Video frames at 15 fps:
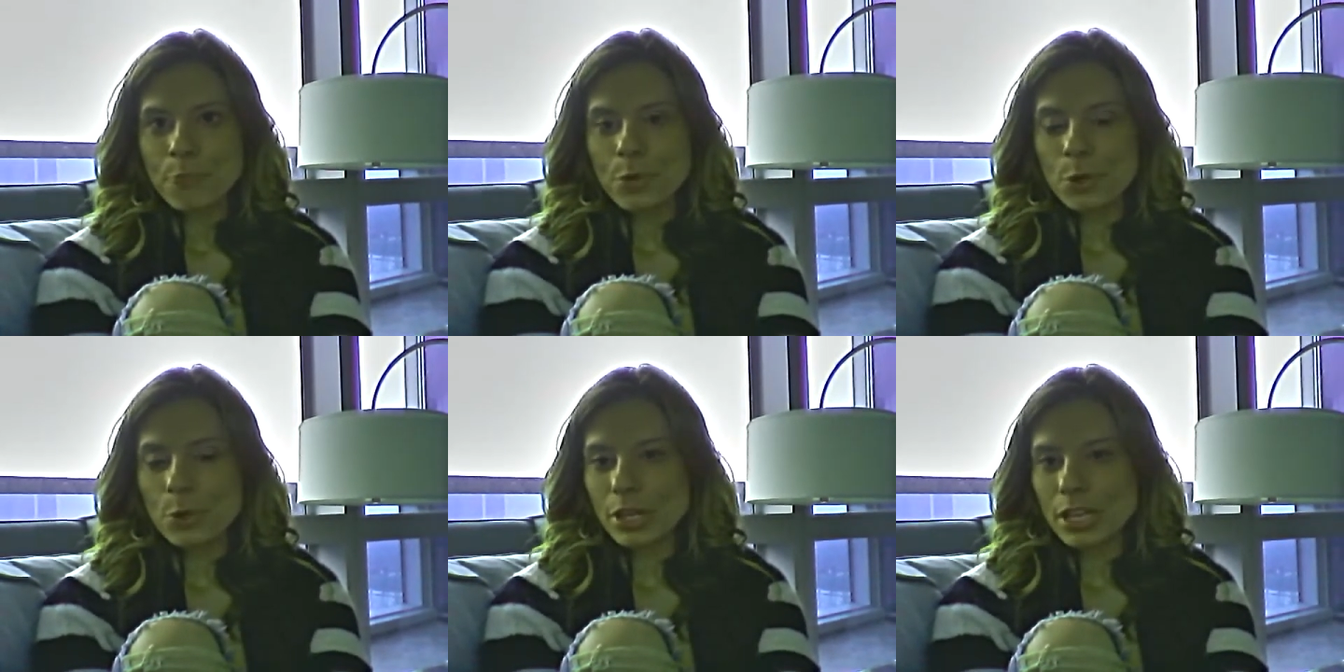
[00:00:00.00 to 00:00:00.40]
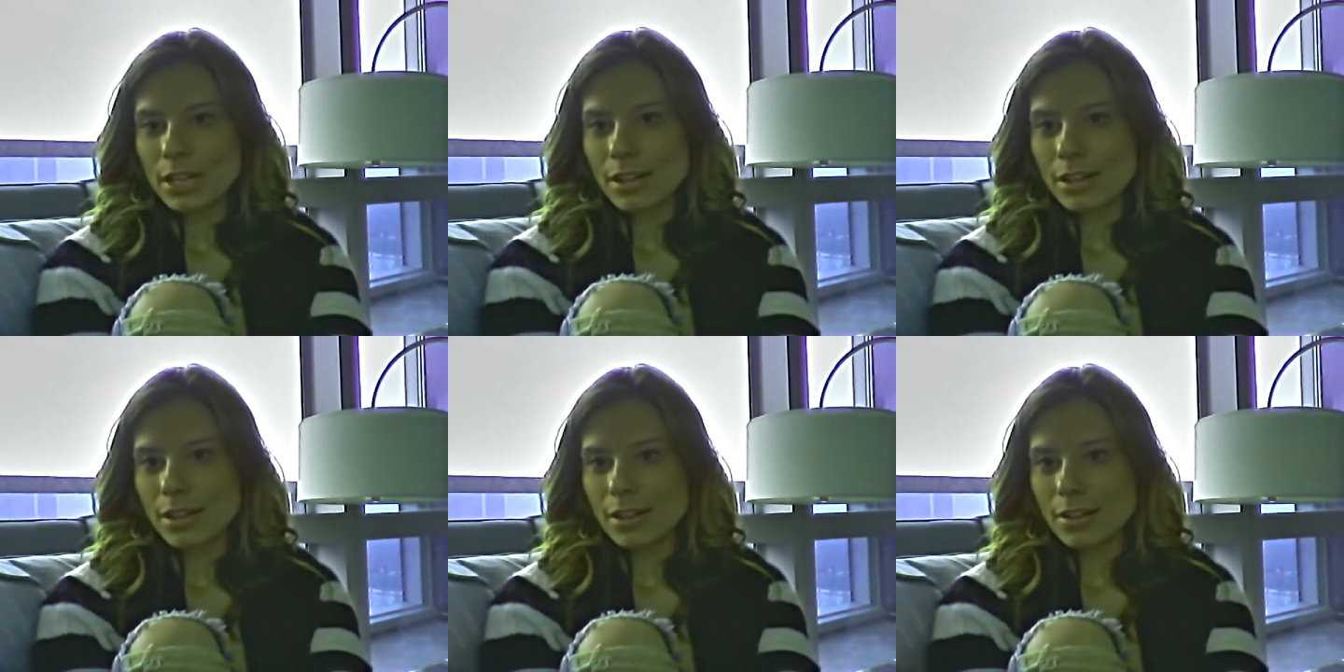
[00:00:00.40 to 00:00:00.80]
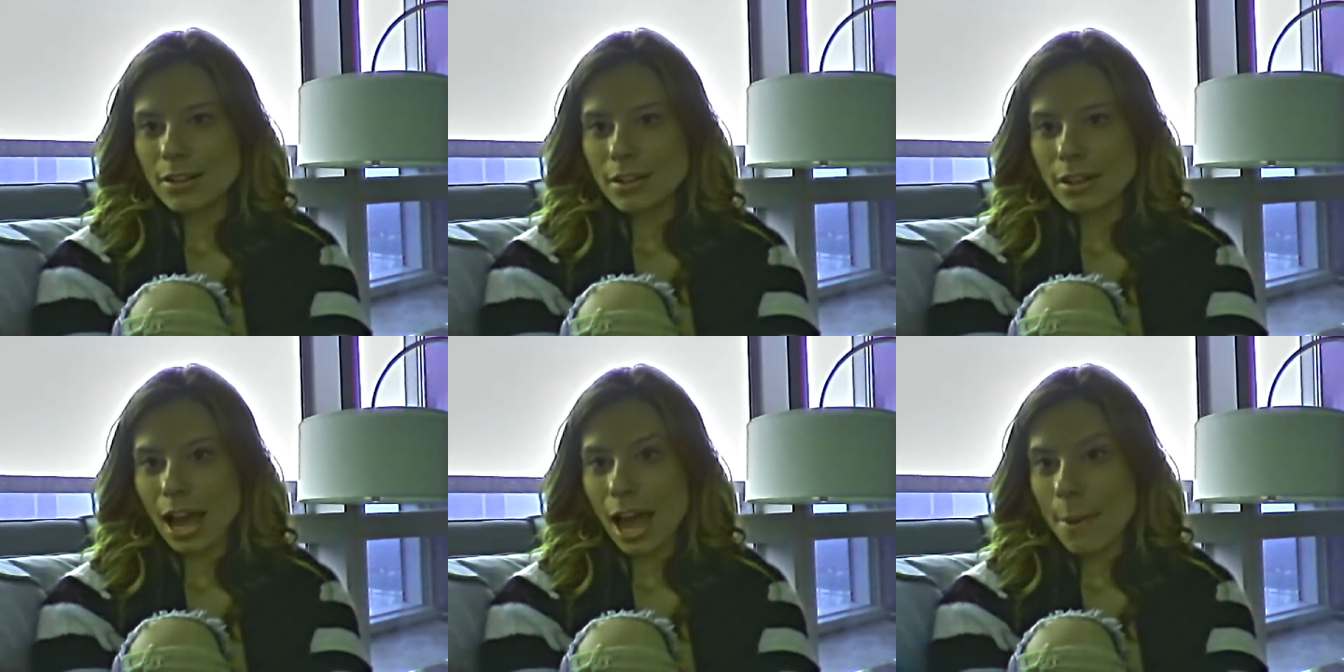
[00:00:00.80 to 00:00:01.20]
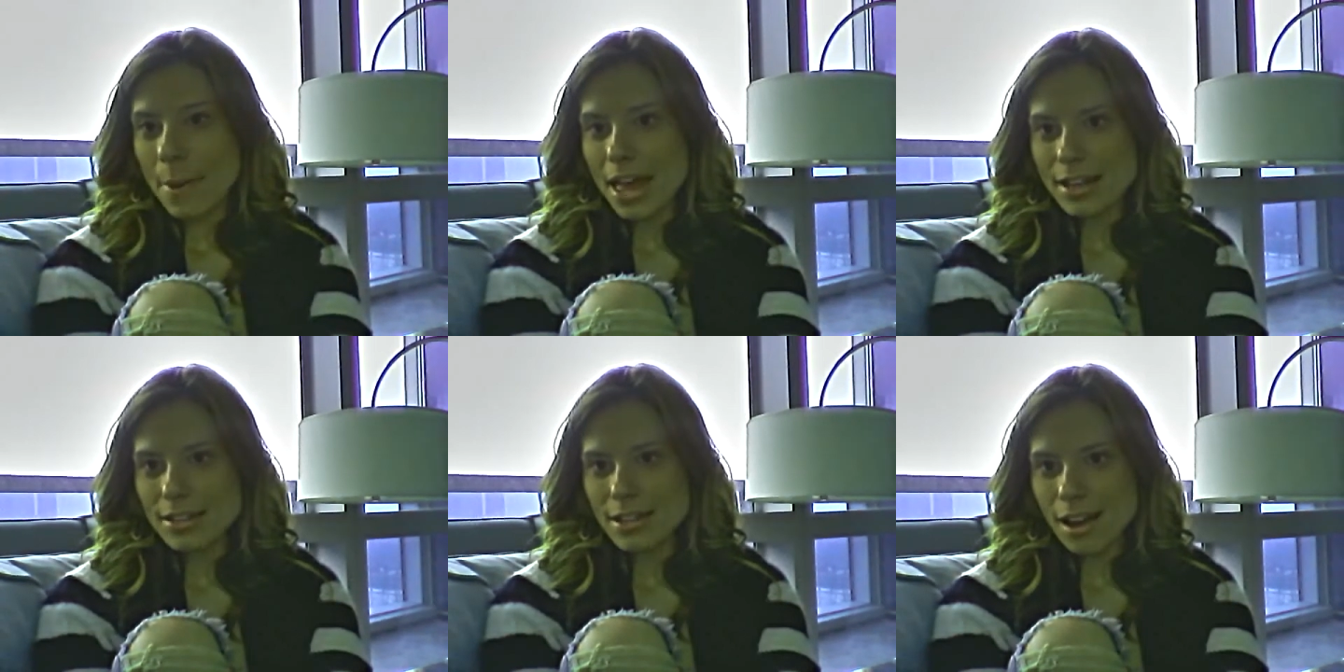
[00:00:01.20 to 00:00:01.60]
you can
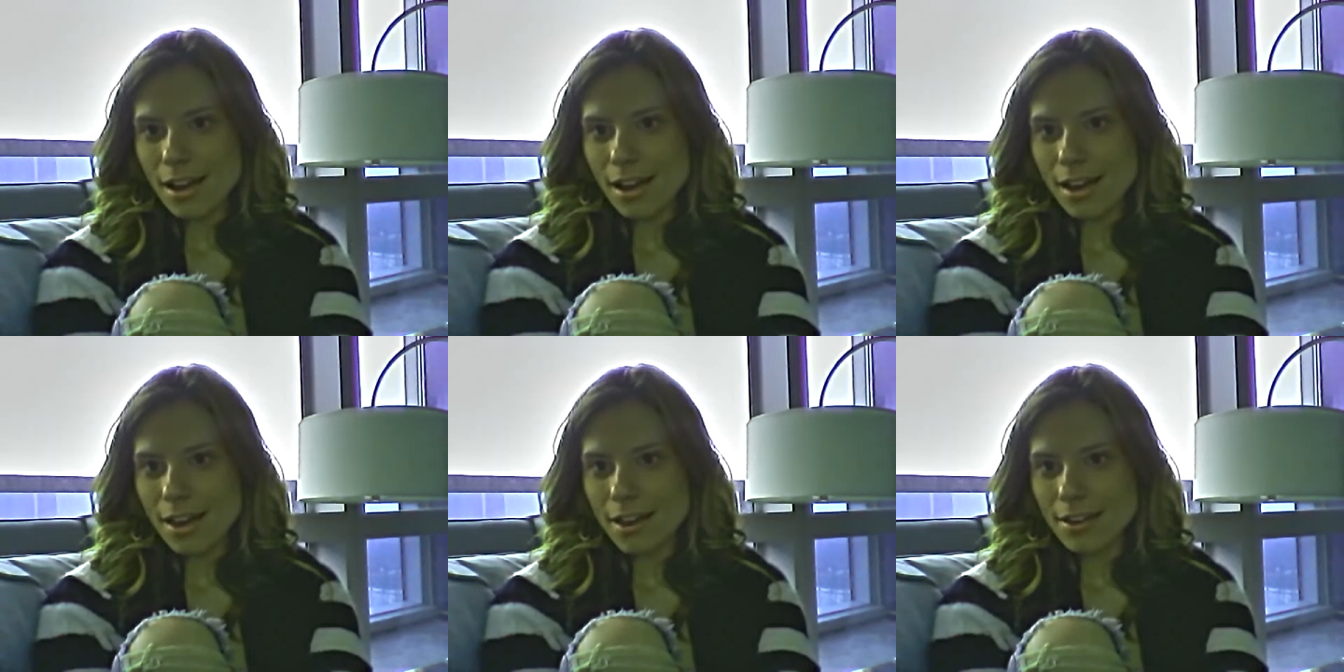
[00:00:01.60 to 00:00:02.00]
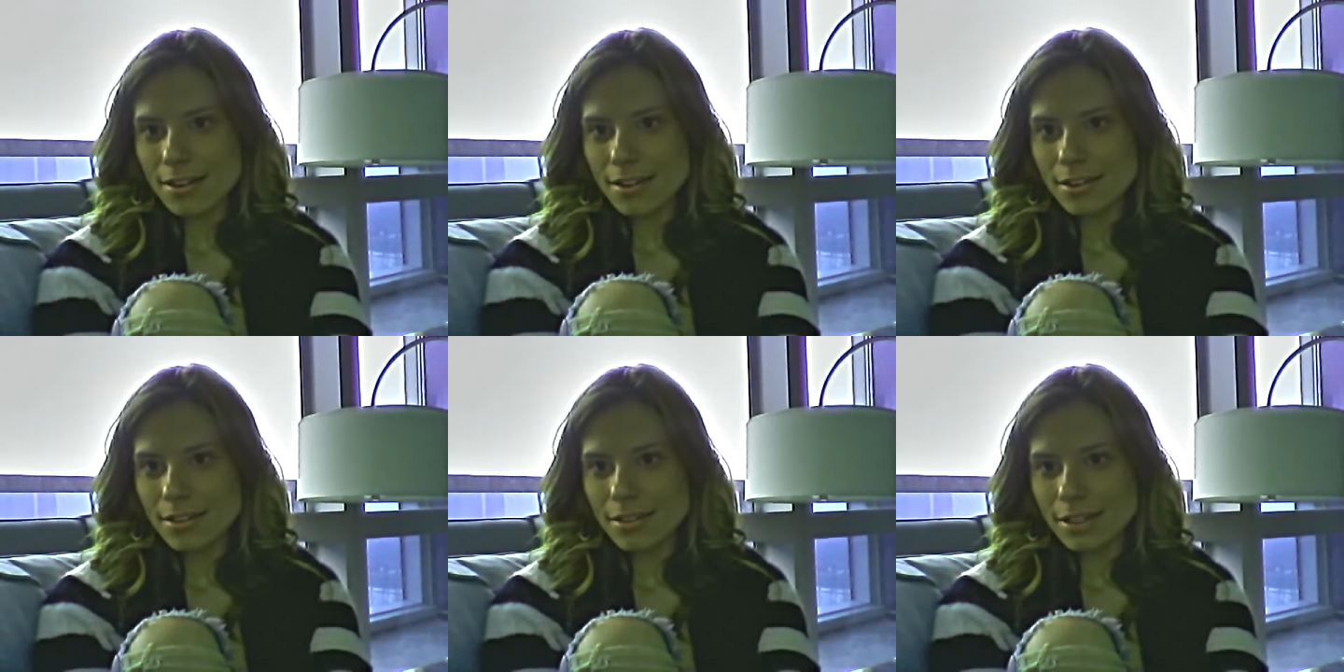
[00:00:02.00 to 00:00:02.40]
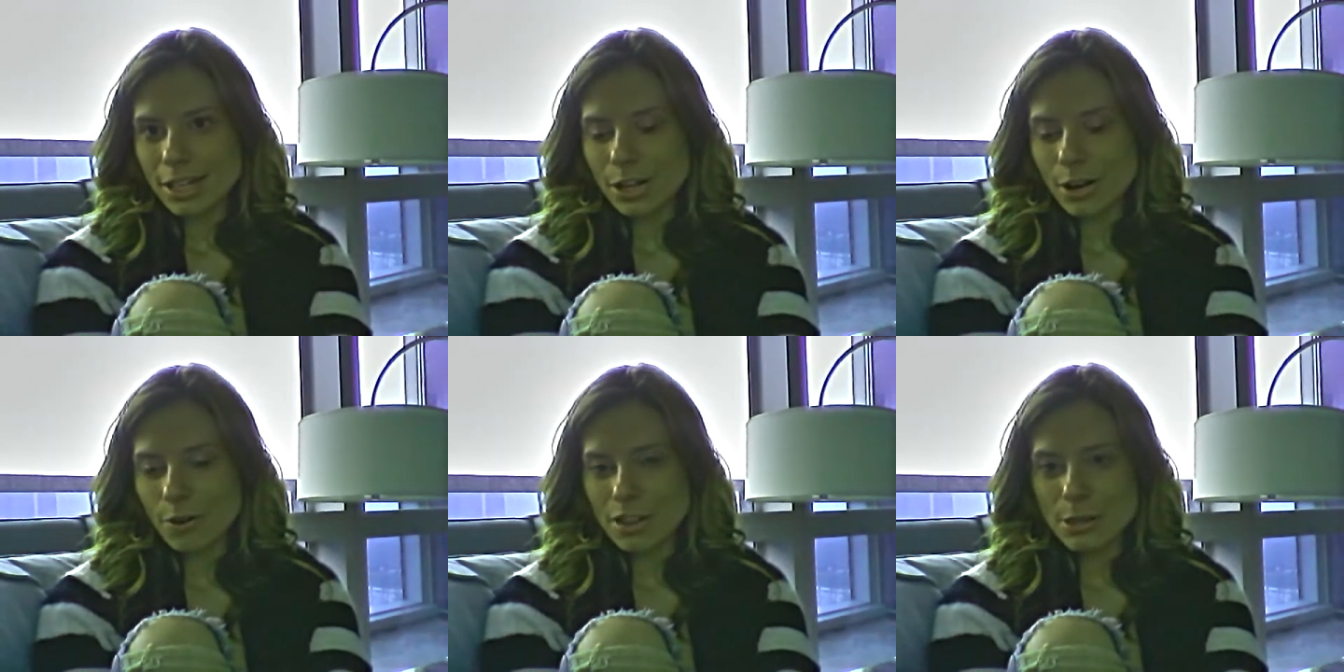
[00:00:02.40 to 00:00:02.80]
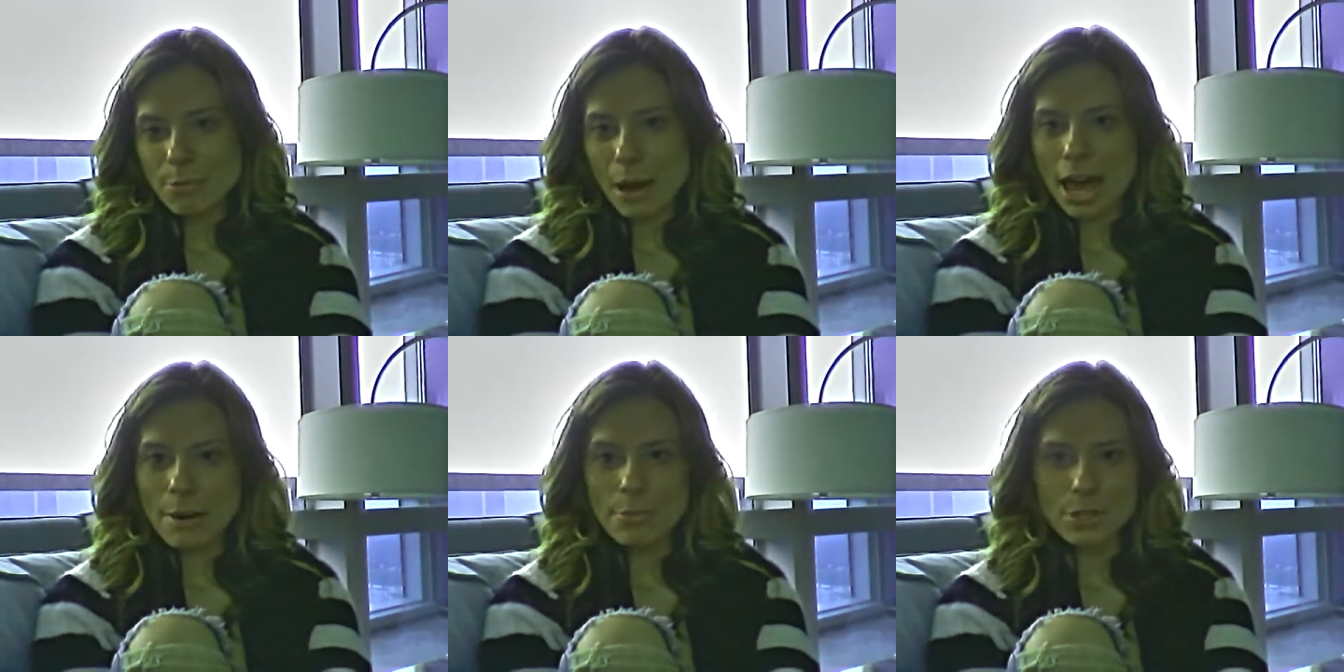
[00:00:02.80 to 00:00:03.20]
comment on the
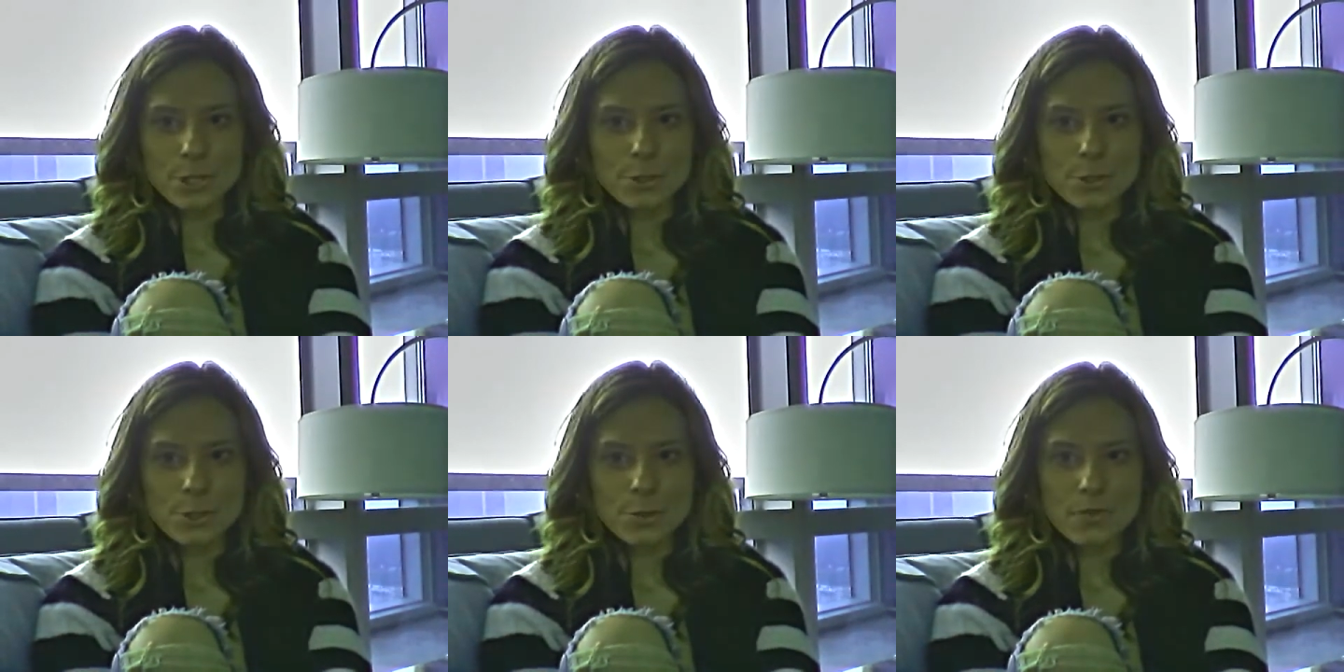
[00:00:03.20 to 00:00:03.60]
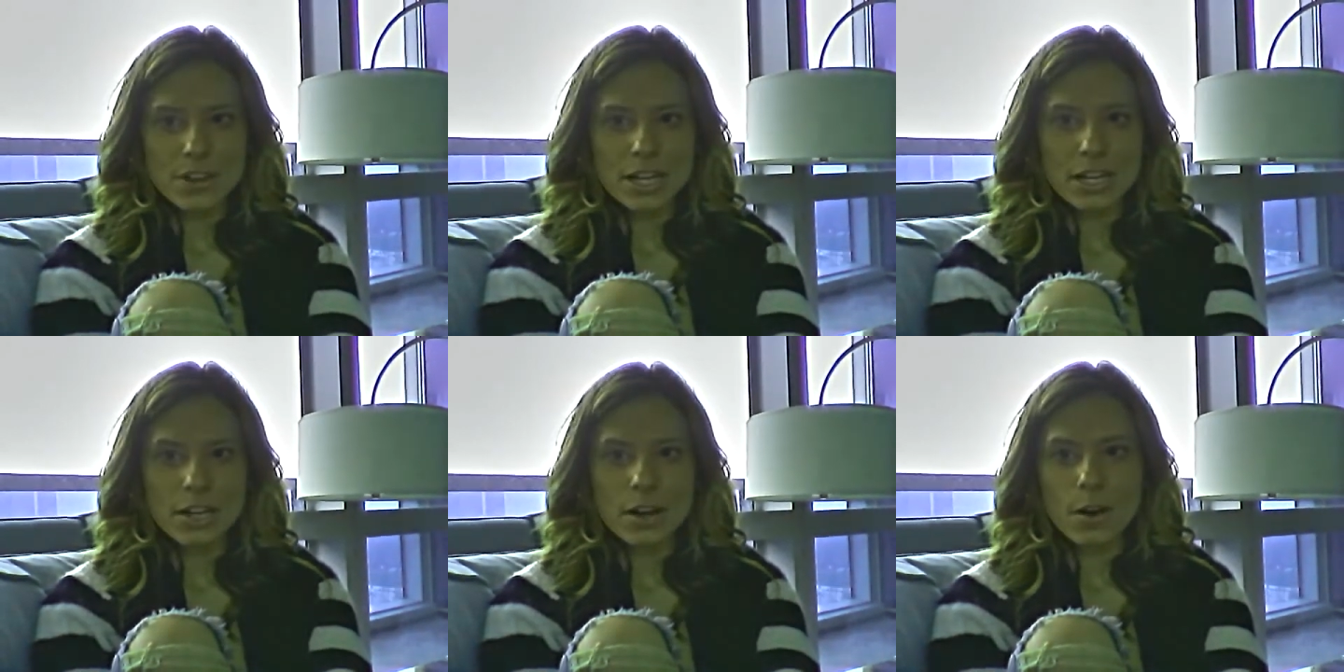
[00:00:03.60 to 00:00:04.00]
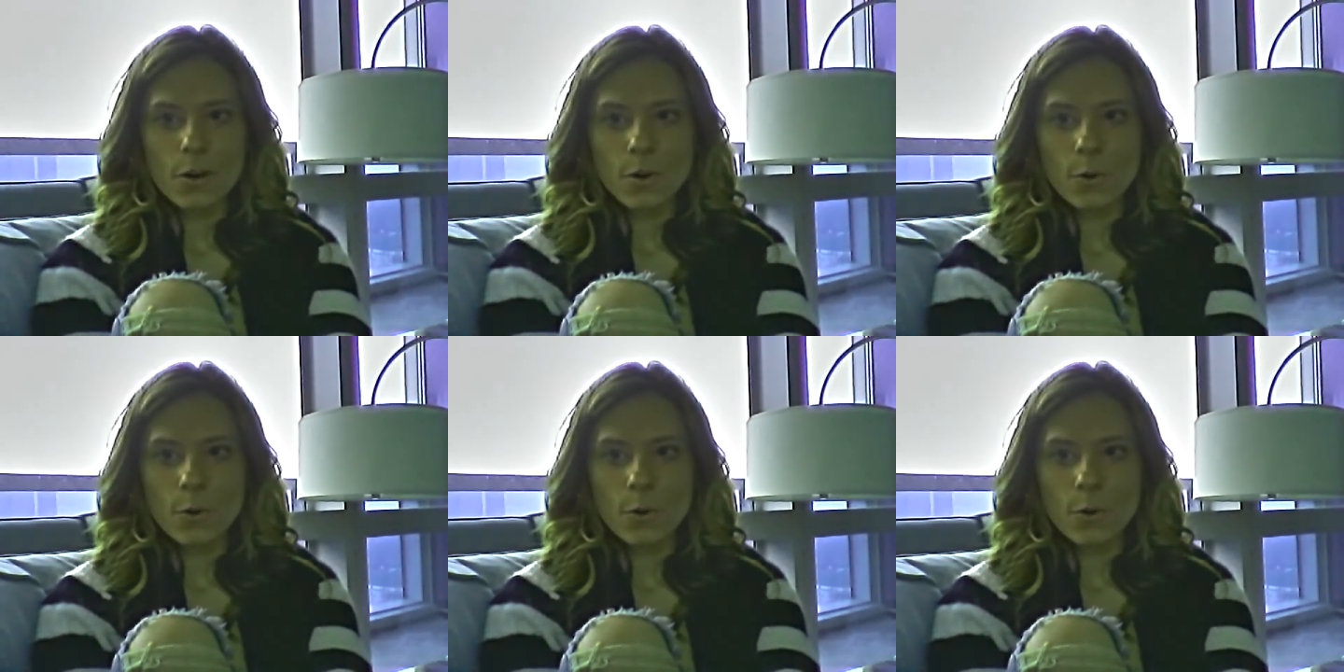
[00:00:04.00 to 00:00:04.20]
bottom of the YouTube video,